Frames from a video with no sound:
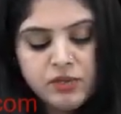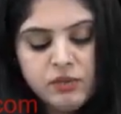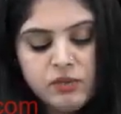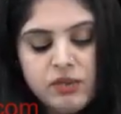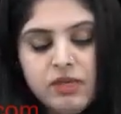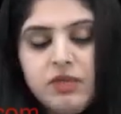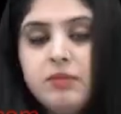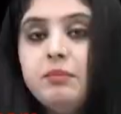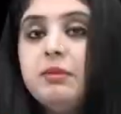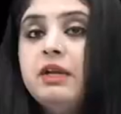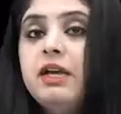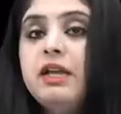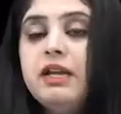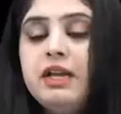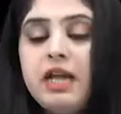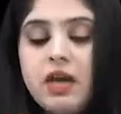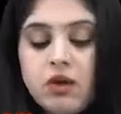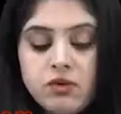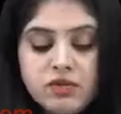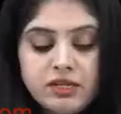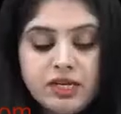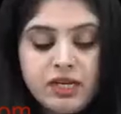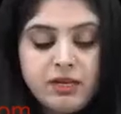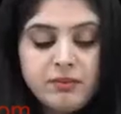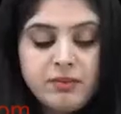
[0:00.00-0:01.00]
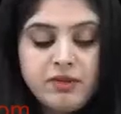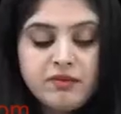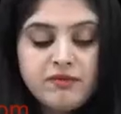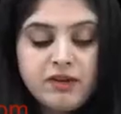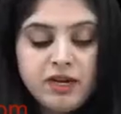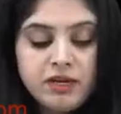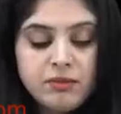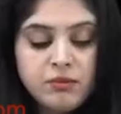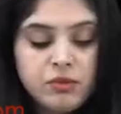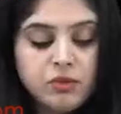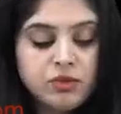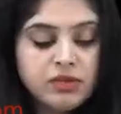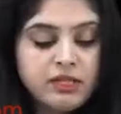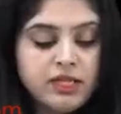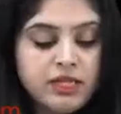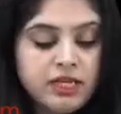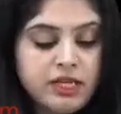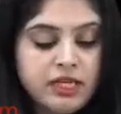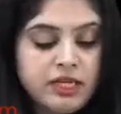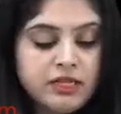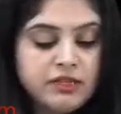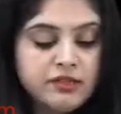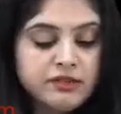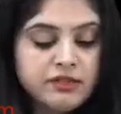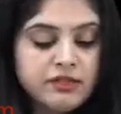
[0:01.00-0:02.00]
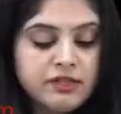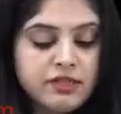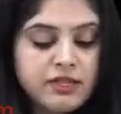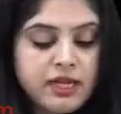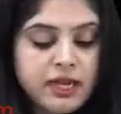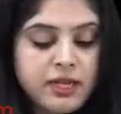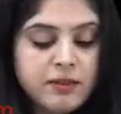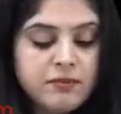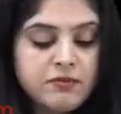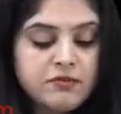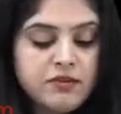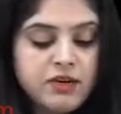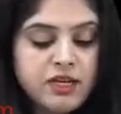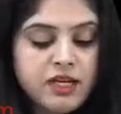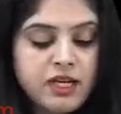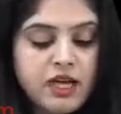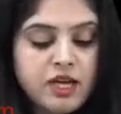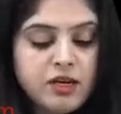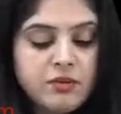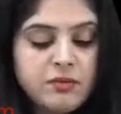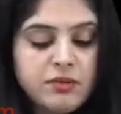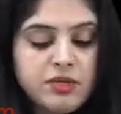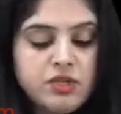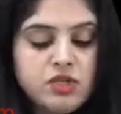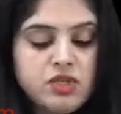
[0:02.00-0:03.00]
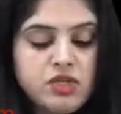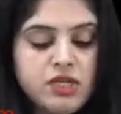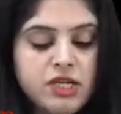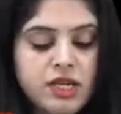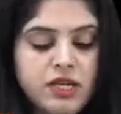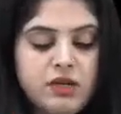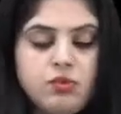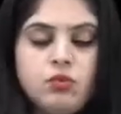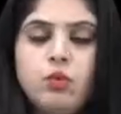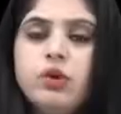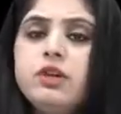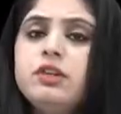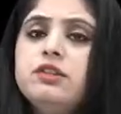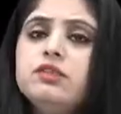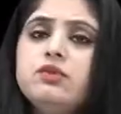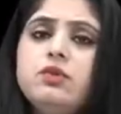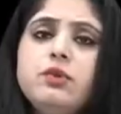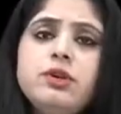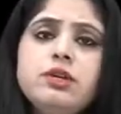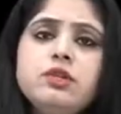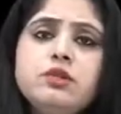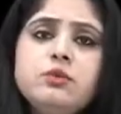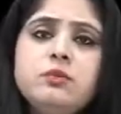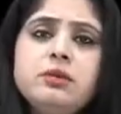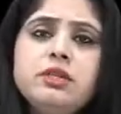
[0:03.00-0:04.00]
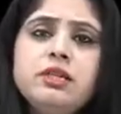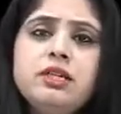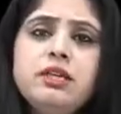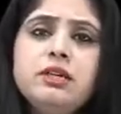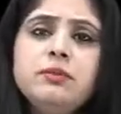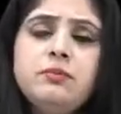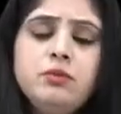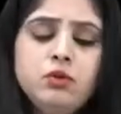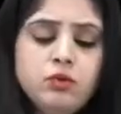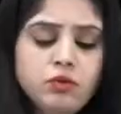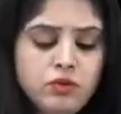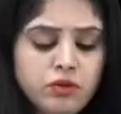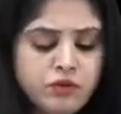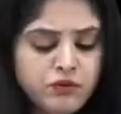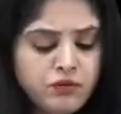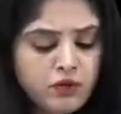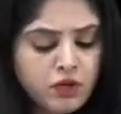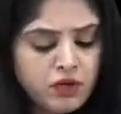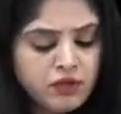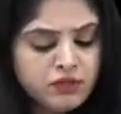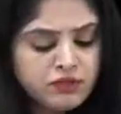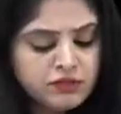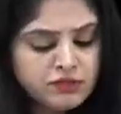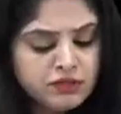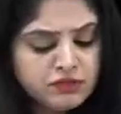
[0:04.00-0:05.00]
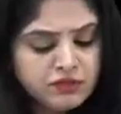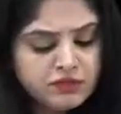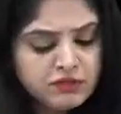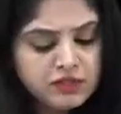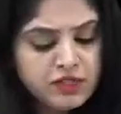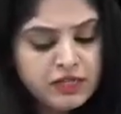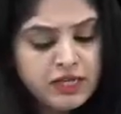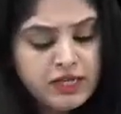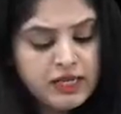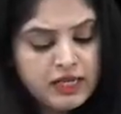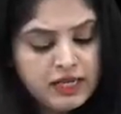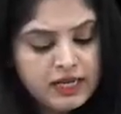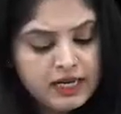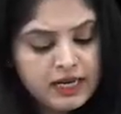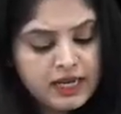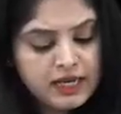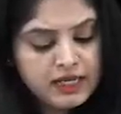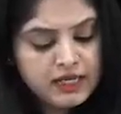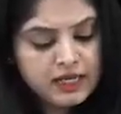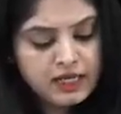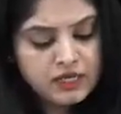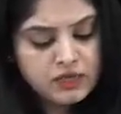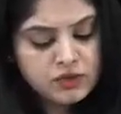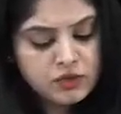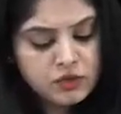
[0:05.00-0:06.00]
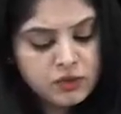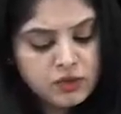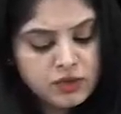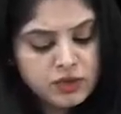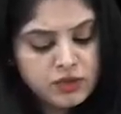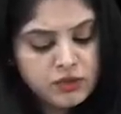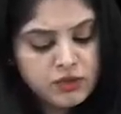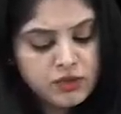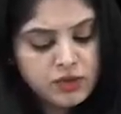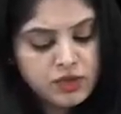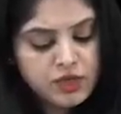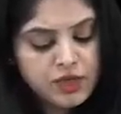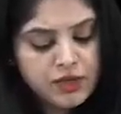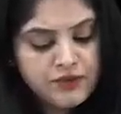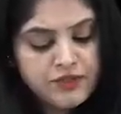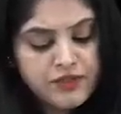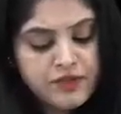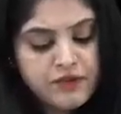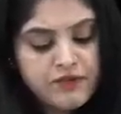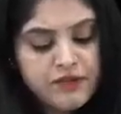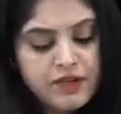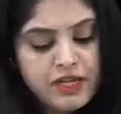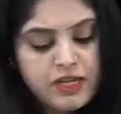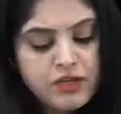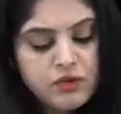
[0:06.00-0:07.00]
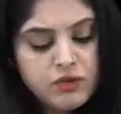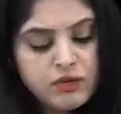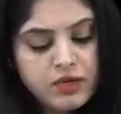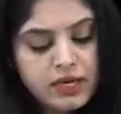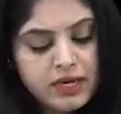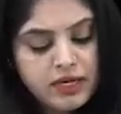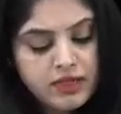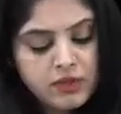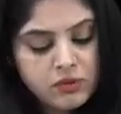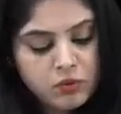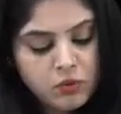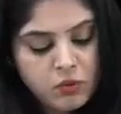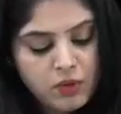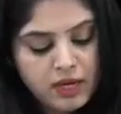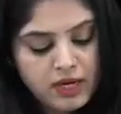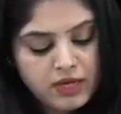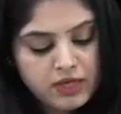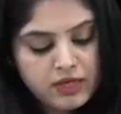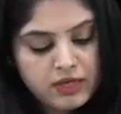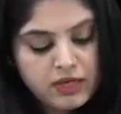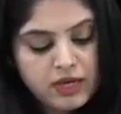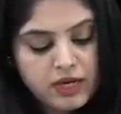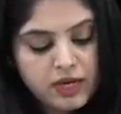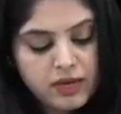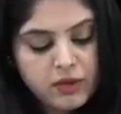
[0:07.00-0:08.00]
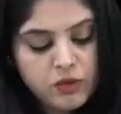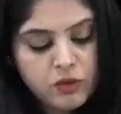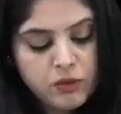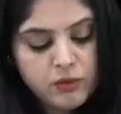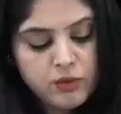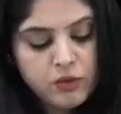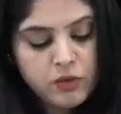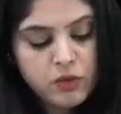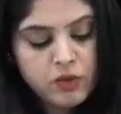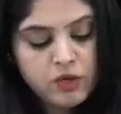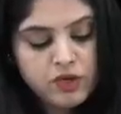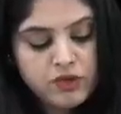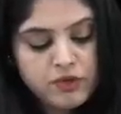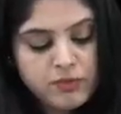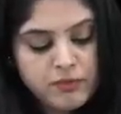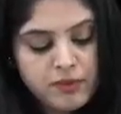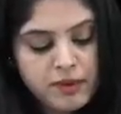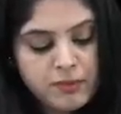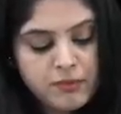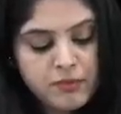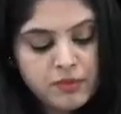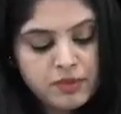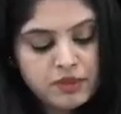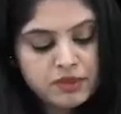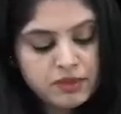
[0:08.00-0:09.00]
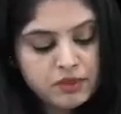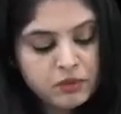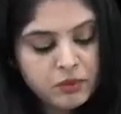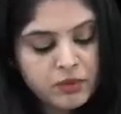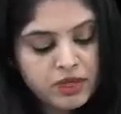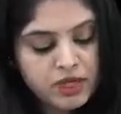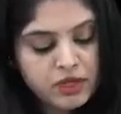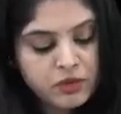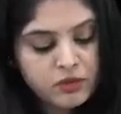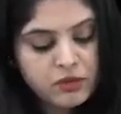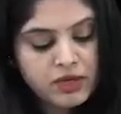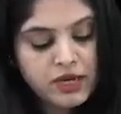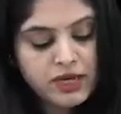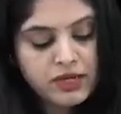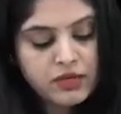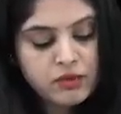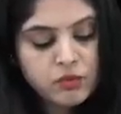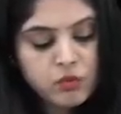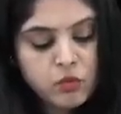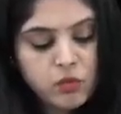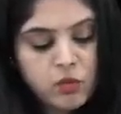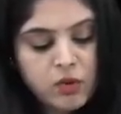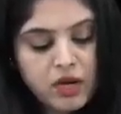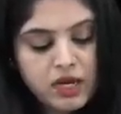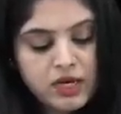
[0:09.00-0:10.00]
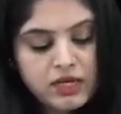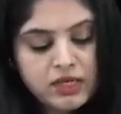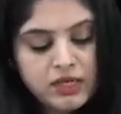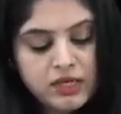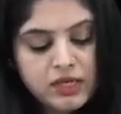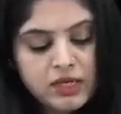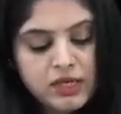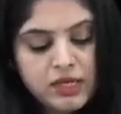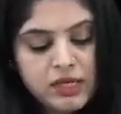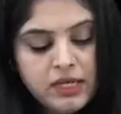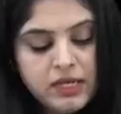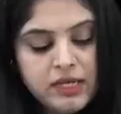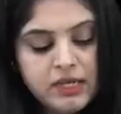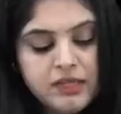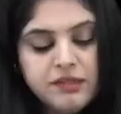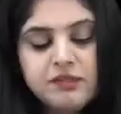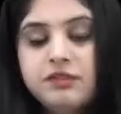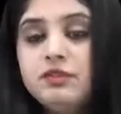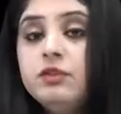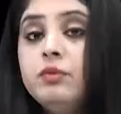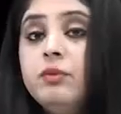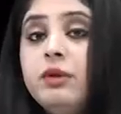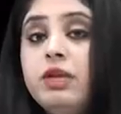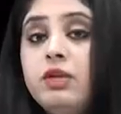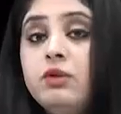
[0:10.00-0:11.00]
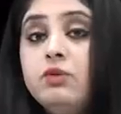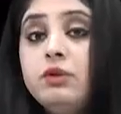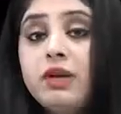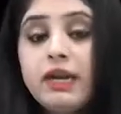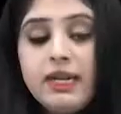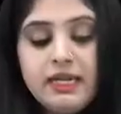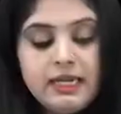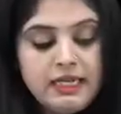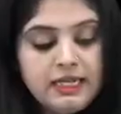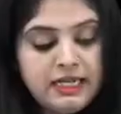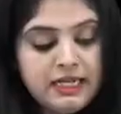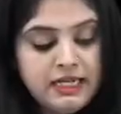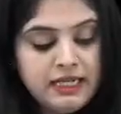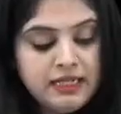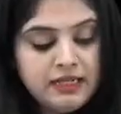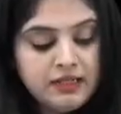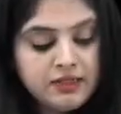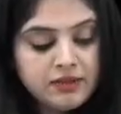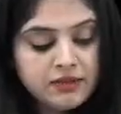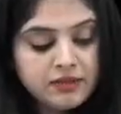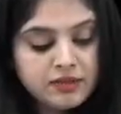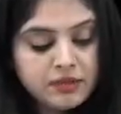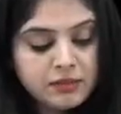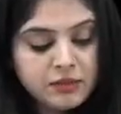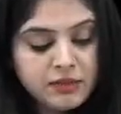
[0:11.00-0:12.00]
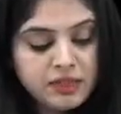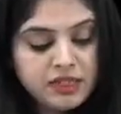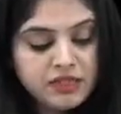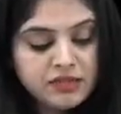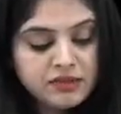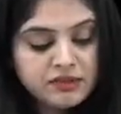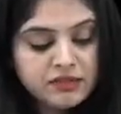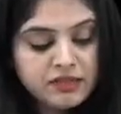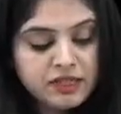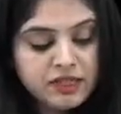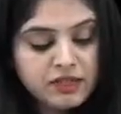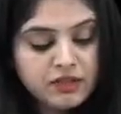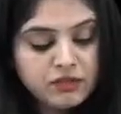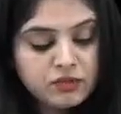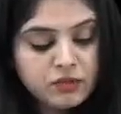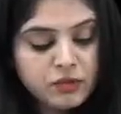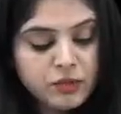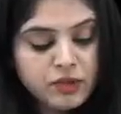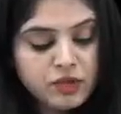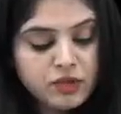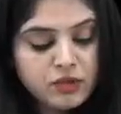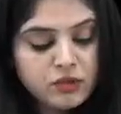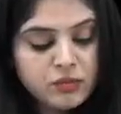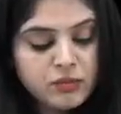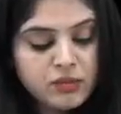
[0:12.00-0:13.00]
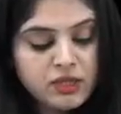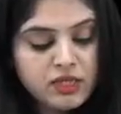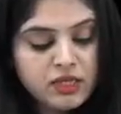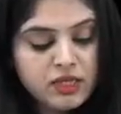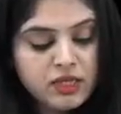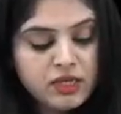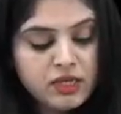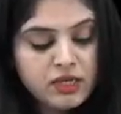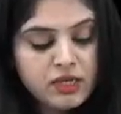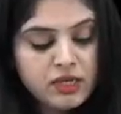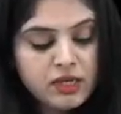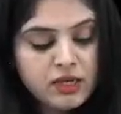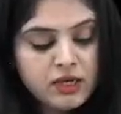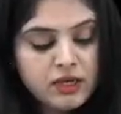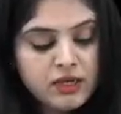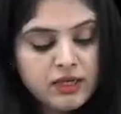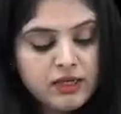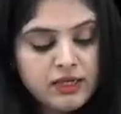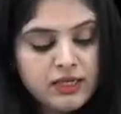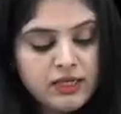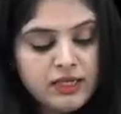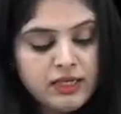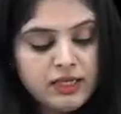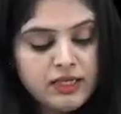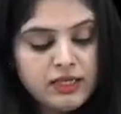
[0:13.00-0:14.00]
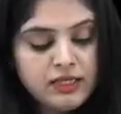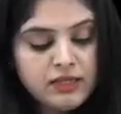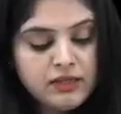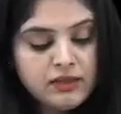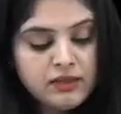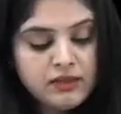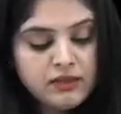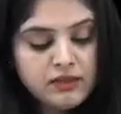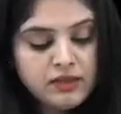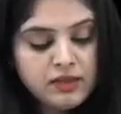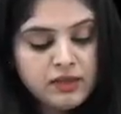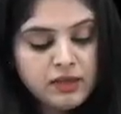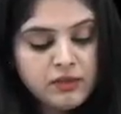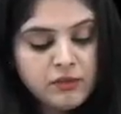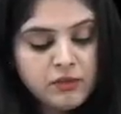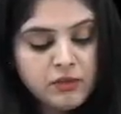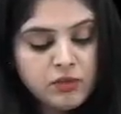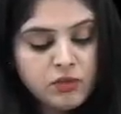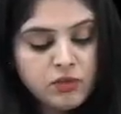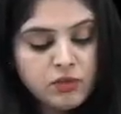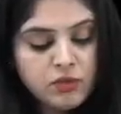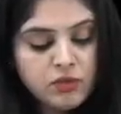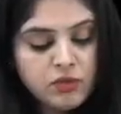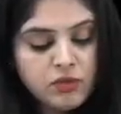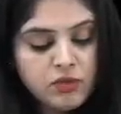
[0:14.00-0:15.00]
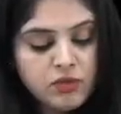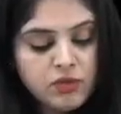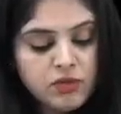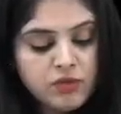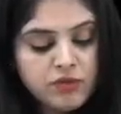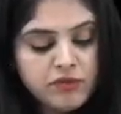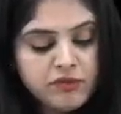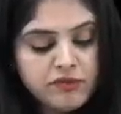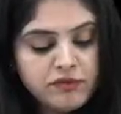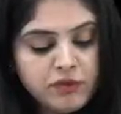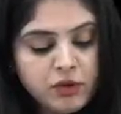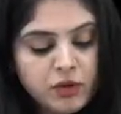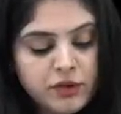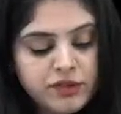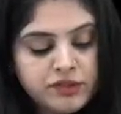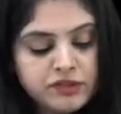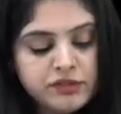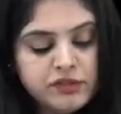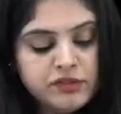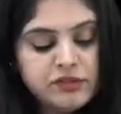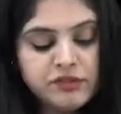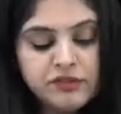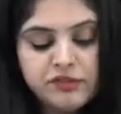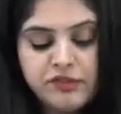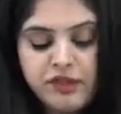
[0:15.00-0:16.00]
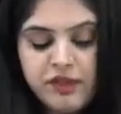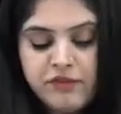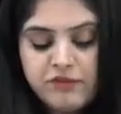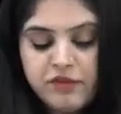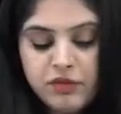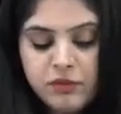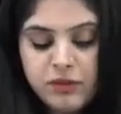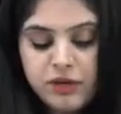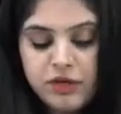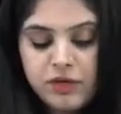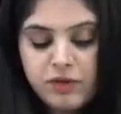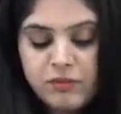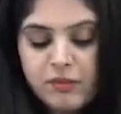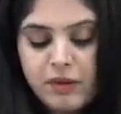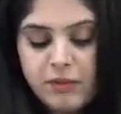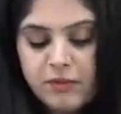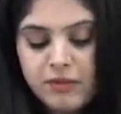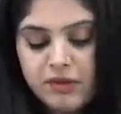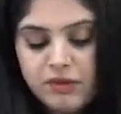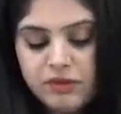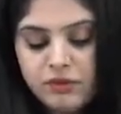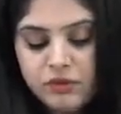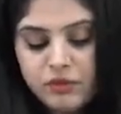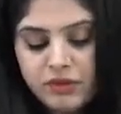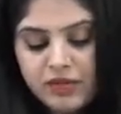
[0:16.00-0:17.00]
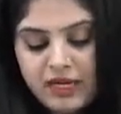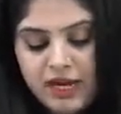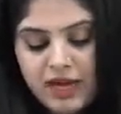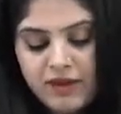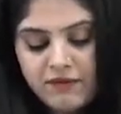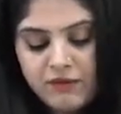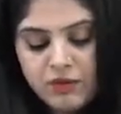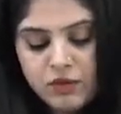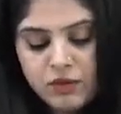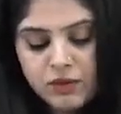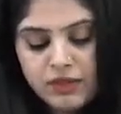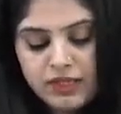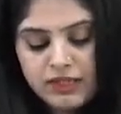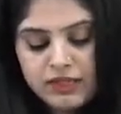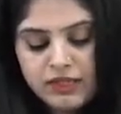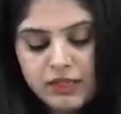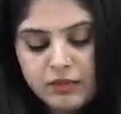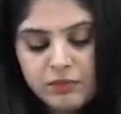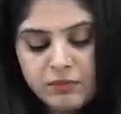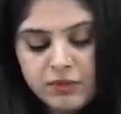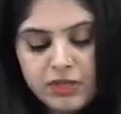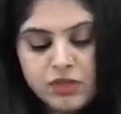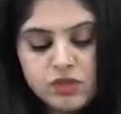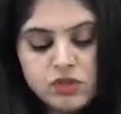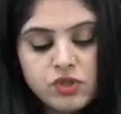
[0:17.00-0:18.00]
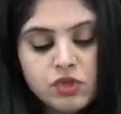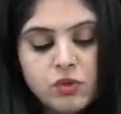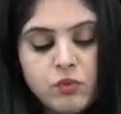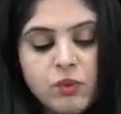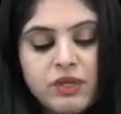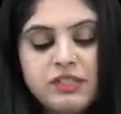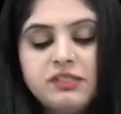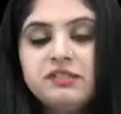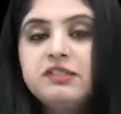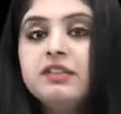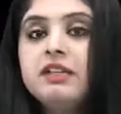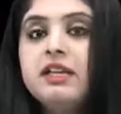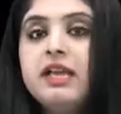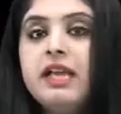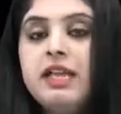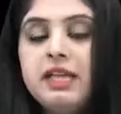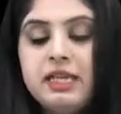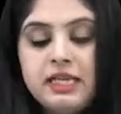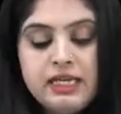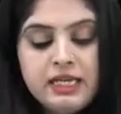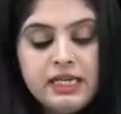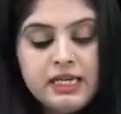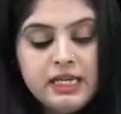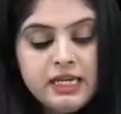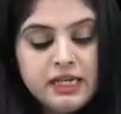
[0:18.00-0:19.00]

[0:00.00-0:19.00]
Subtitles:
uremia. Now tell me one more thing. It is a type 1 RPGN. What is going to be the immunofluorescence? Like I told you, the way you write 1, I hope you all remember, the way you write 1 is the way you write linear, means there is going to be a linear immunofluorescence. Everyone remembers? You can have a look at that picture once again.